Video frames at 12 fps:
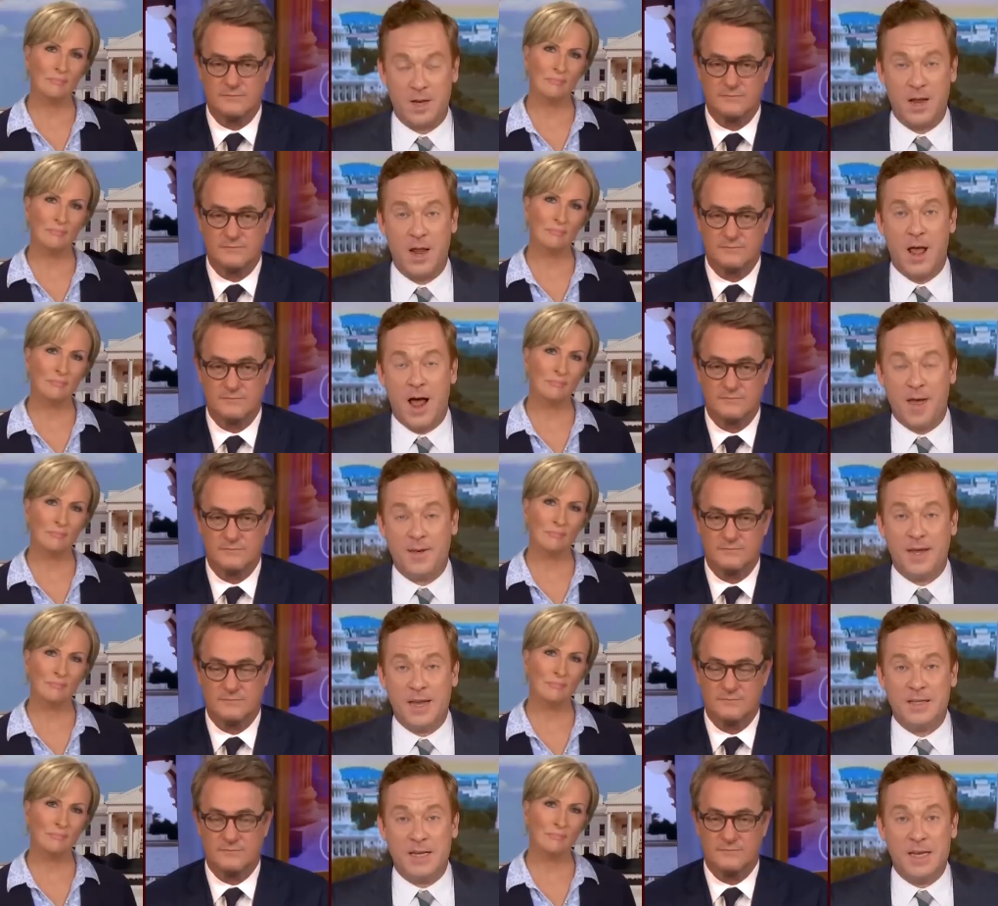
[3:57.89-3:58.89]
Speaker 1: And I think it
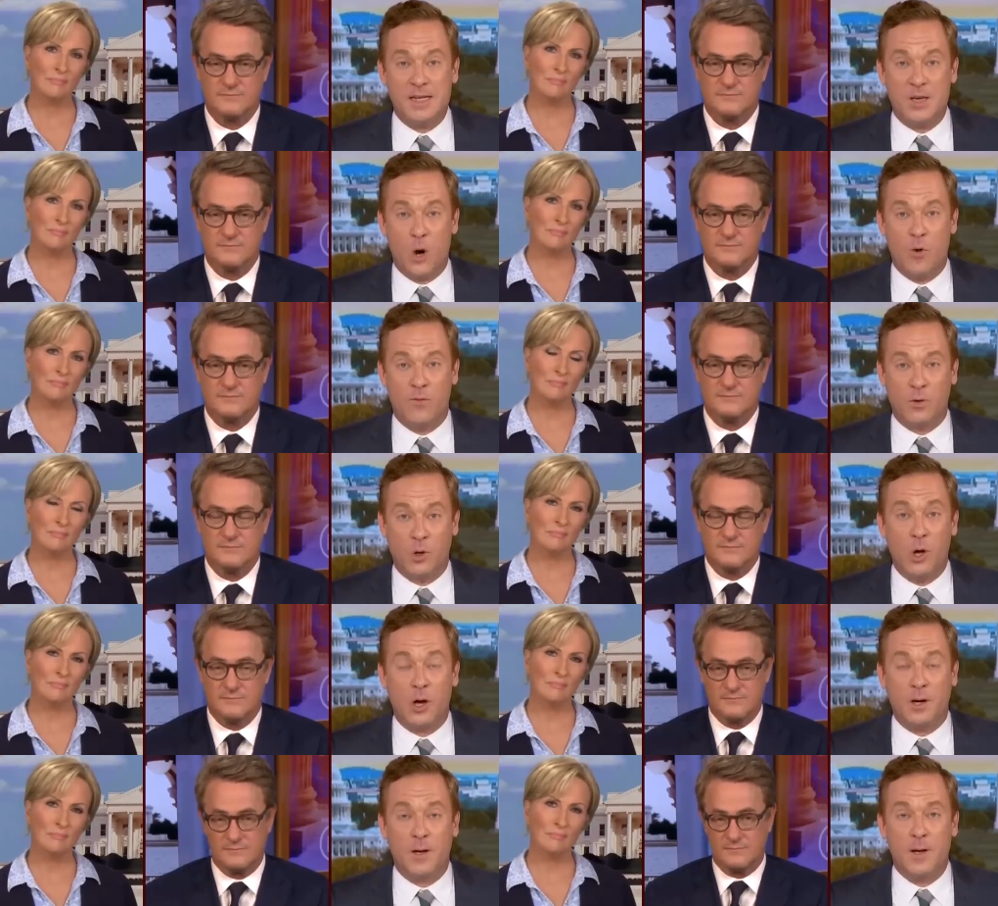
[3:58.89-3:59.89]
is easy to
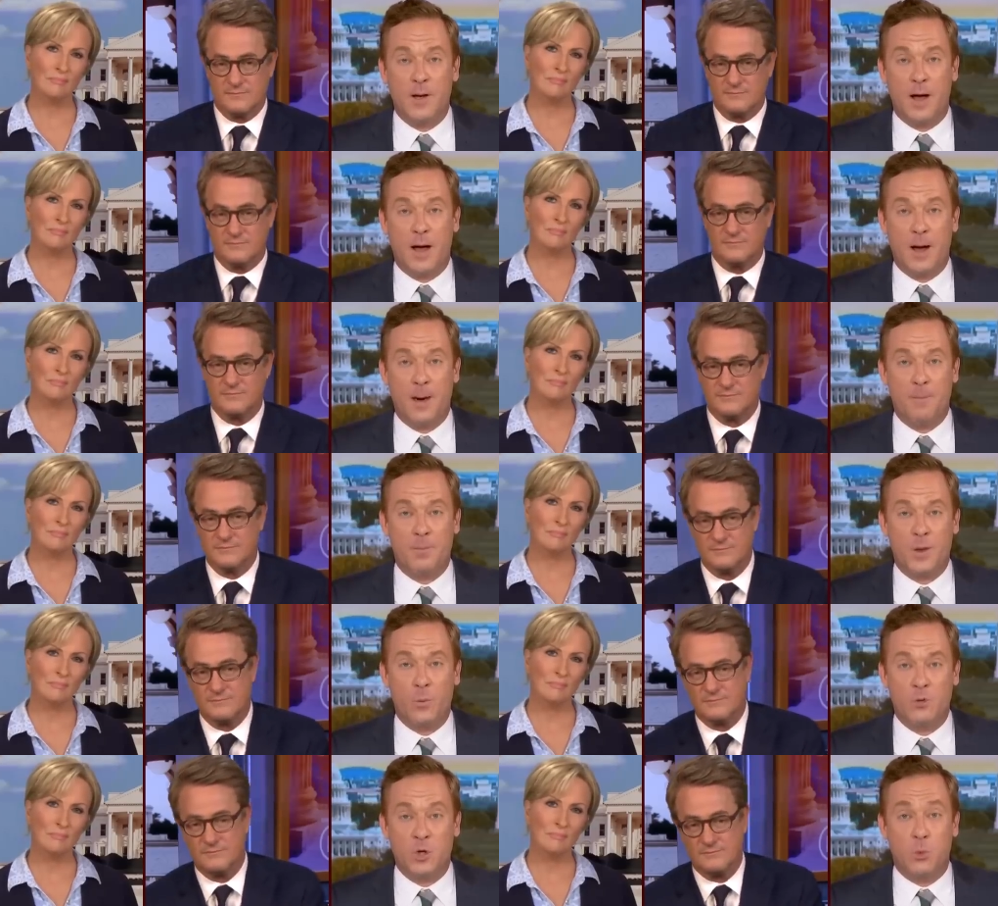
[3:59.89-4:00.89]
overlook
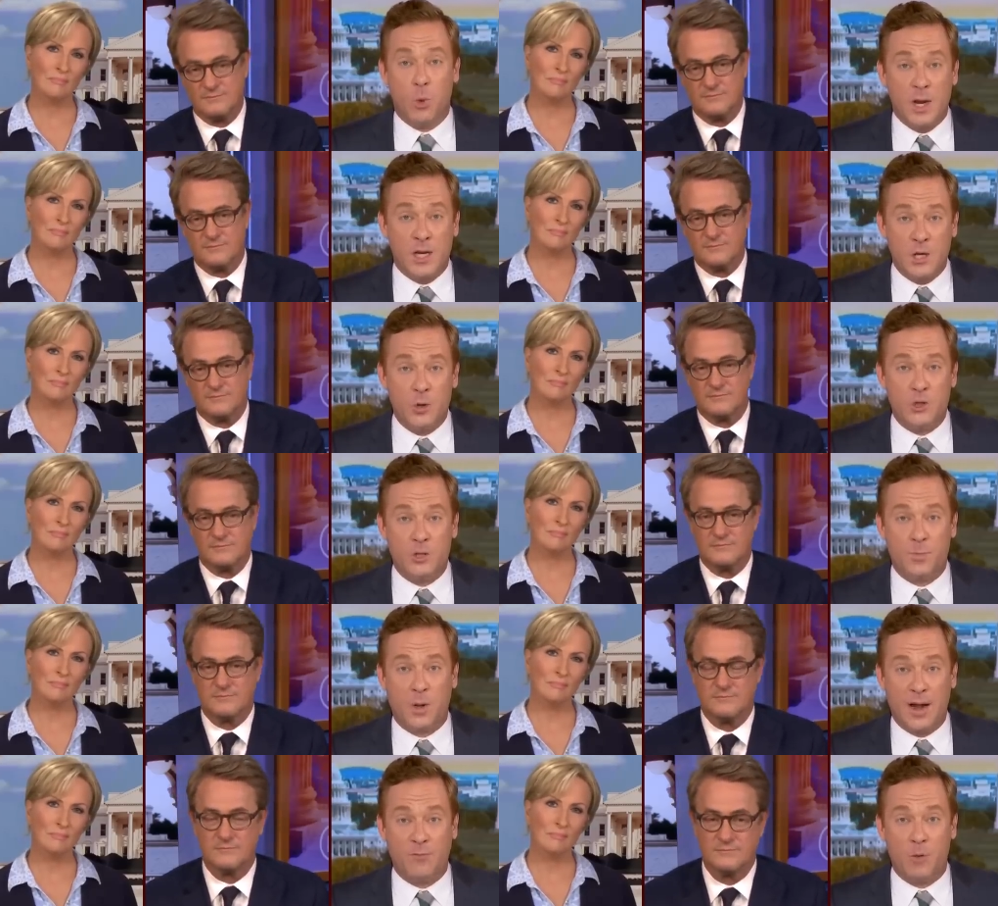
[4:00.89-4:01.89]
just what a huge
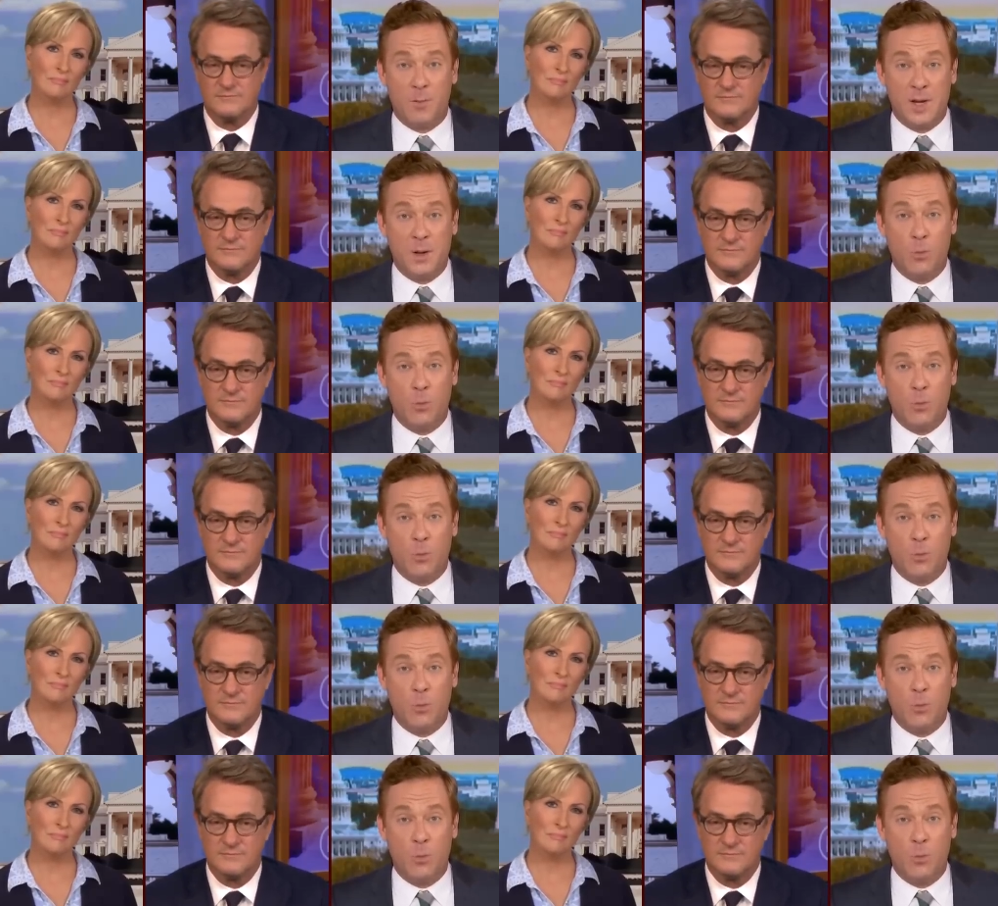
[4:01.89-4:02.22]
platform he